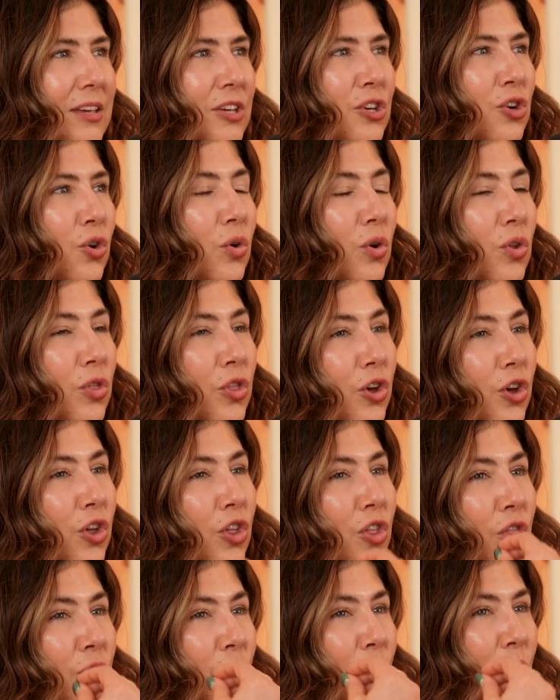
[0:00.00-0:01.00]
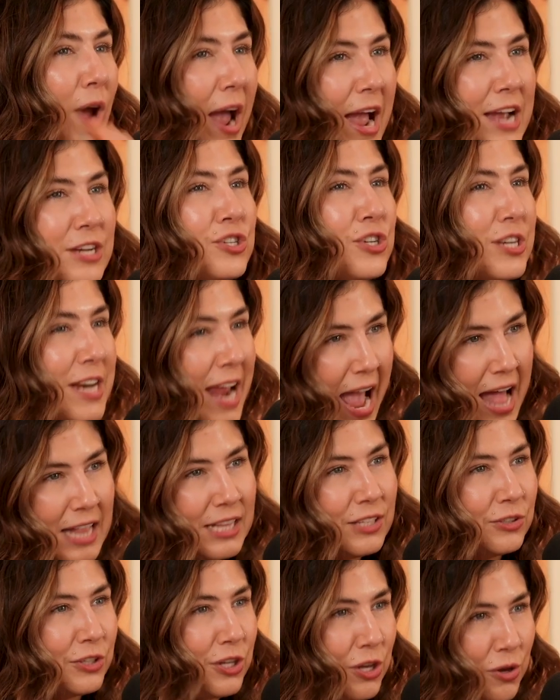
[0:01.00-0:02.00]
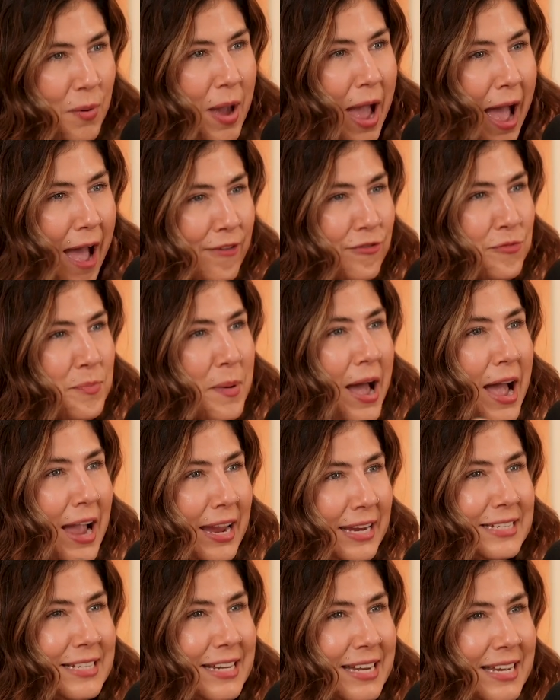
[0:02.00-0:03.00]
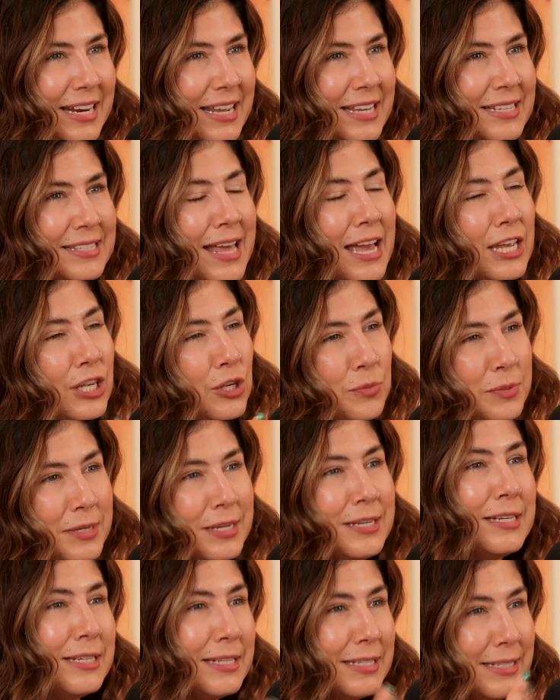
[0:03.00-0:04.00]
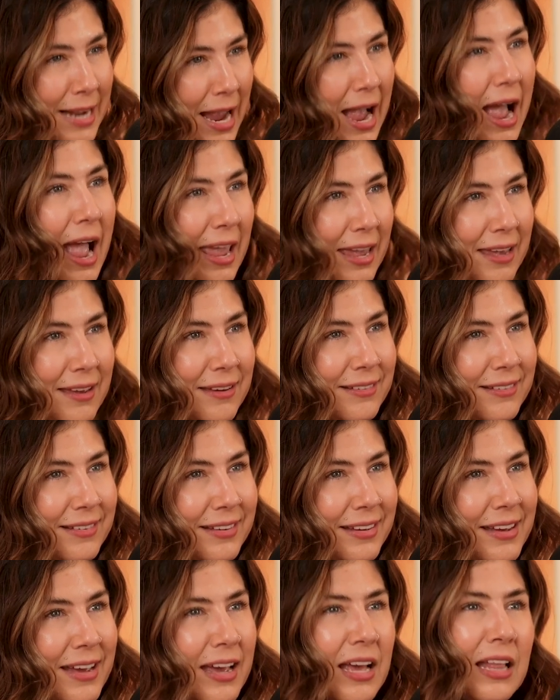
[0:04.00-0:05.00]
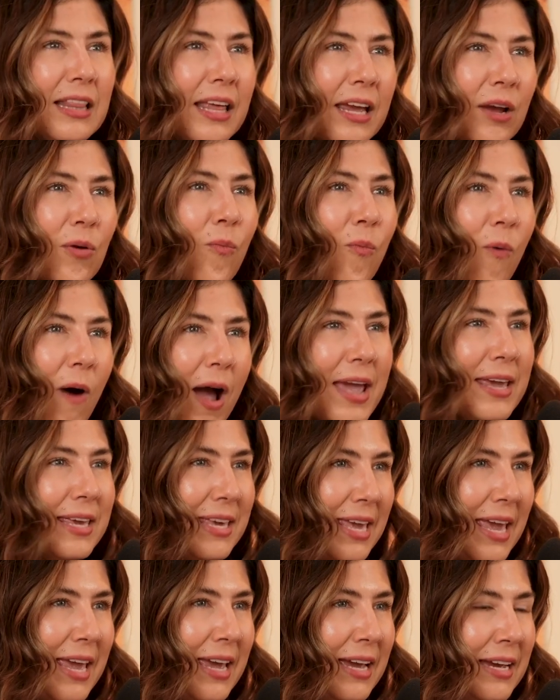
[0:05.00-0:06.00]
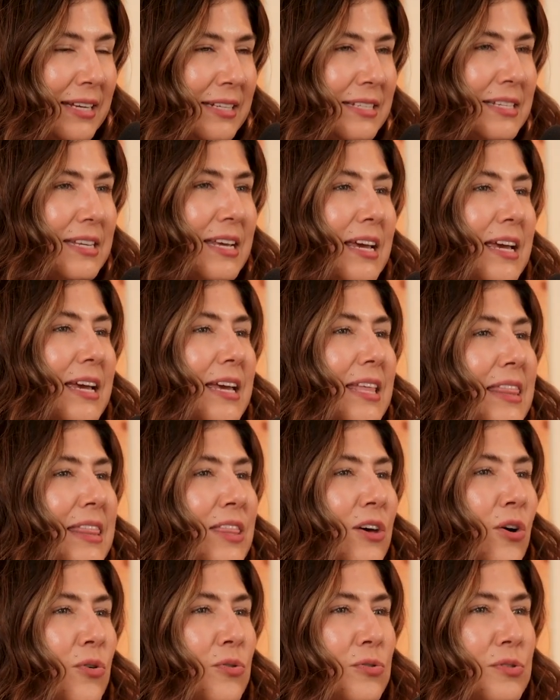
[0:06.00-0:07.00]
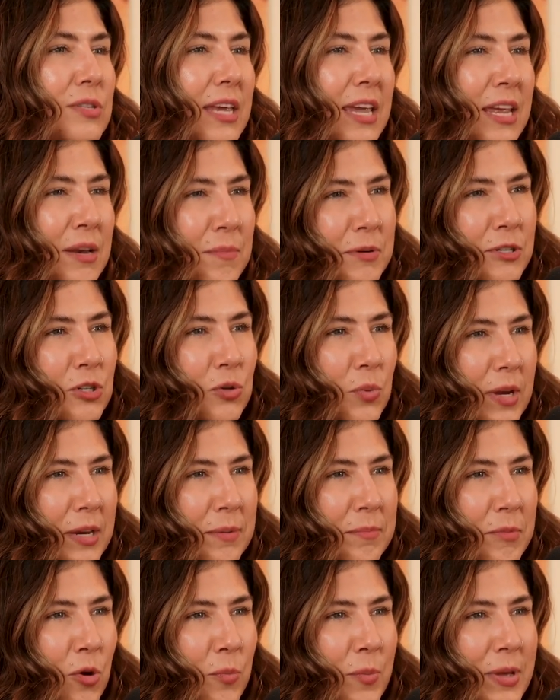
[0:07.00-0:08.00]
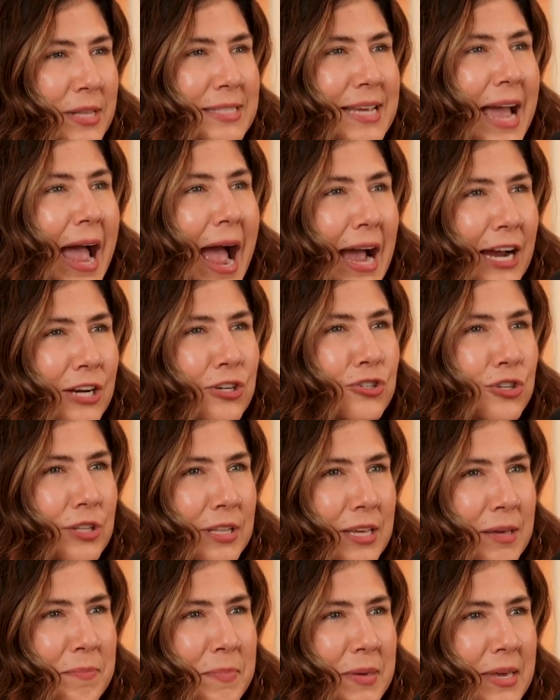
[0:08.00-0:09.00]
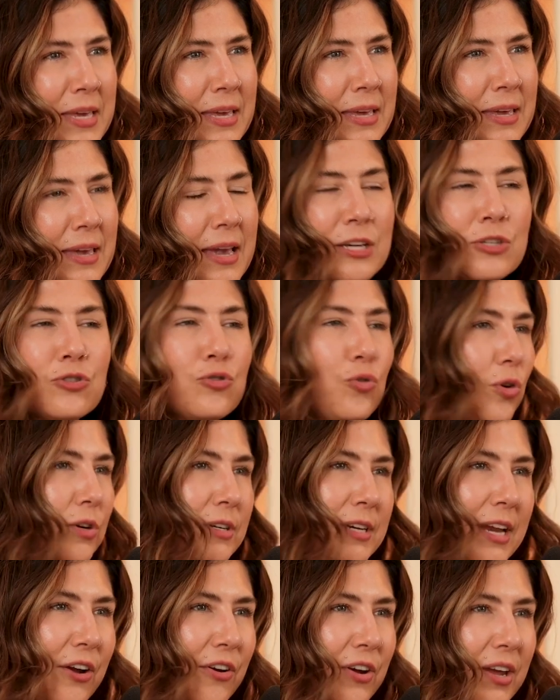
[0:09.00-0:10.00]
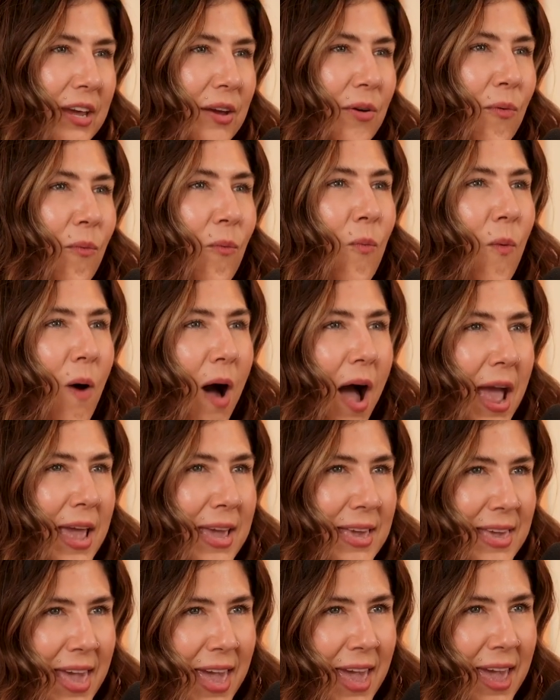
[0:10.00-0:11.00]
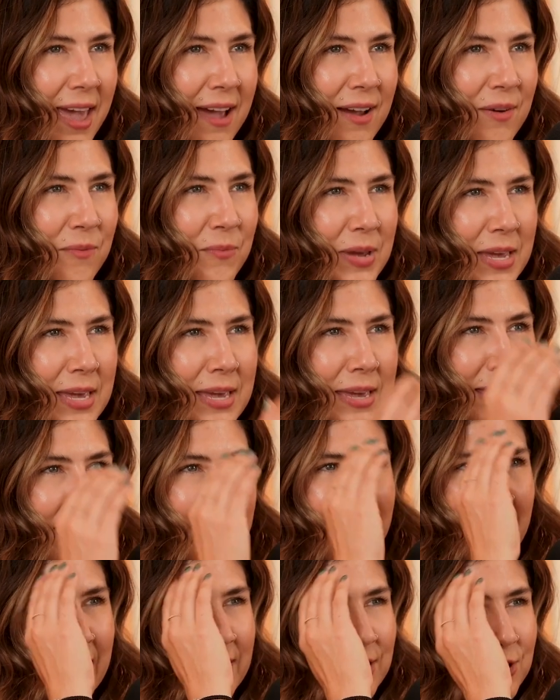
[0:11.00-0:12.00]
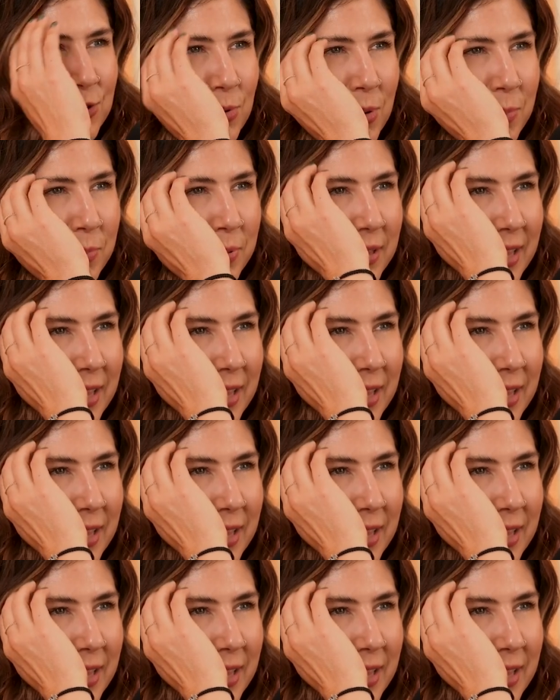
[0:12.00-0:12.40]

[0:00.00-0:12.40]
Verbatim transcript: your the the rationale you have behind it is that you didn't die like why can't those in between moments actually be extraordinary? Why can't we get to a